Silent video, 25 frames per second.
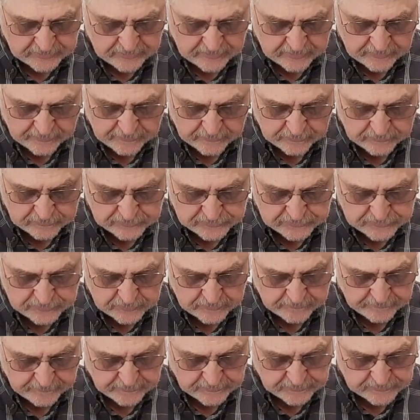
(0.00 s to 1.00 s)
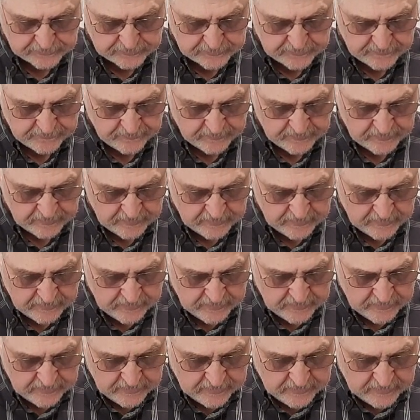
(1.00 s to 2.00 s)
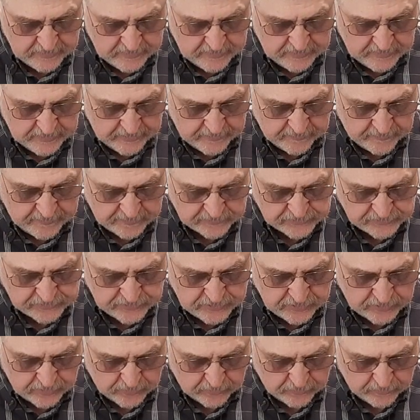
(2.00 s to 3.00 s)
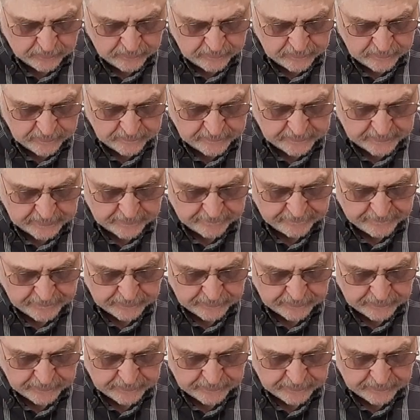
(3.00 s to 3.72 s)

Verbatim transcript: are those servants. And this know, that if